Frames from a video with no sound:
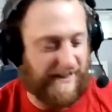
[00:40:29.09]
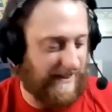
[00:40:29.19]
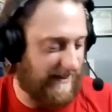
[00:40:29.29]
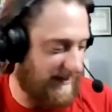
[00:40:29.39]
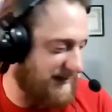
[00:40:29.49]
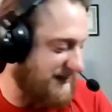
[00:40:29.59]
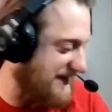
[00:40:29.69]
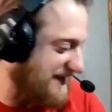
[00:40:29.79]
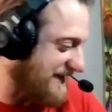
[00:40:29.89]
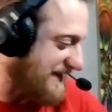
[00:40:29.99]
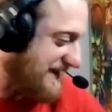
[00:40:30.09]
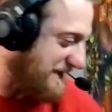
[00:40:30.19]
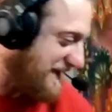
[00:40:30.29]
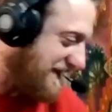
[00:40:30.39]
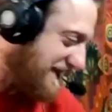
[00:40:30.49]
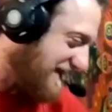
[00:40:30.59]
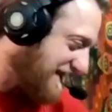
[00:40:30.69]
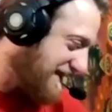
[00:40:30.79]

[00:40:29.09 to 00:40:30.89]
I liked that guy, man.